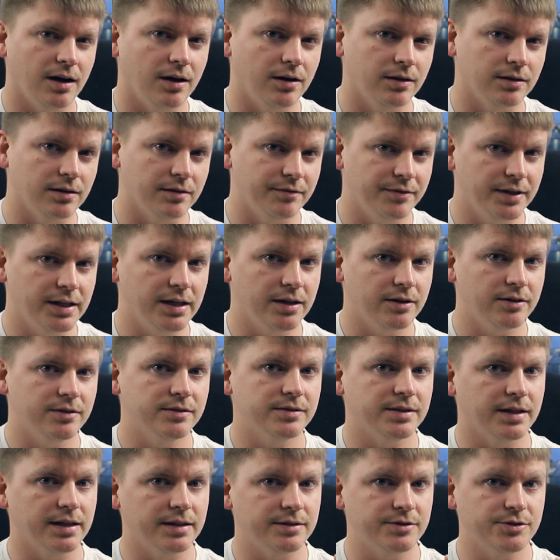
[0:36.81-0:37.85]
on the
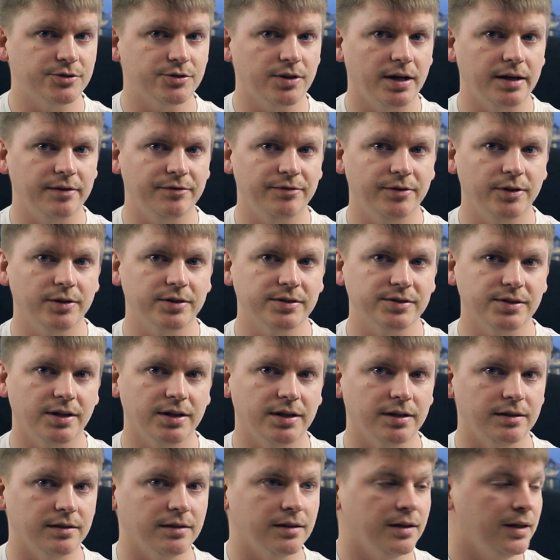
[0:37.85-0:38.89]
videos and I just tried to focus
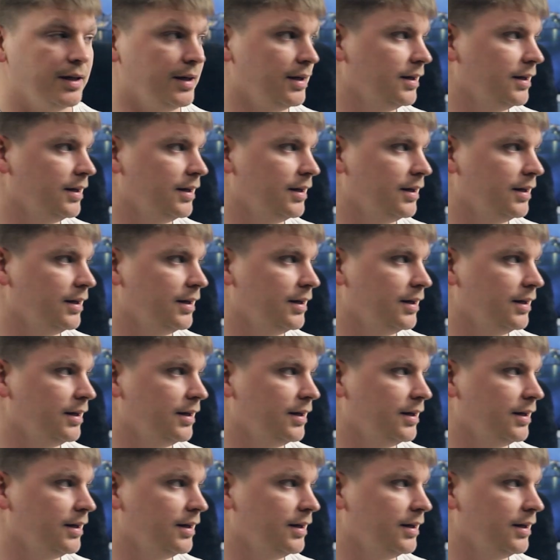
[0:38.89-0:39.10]
on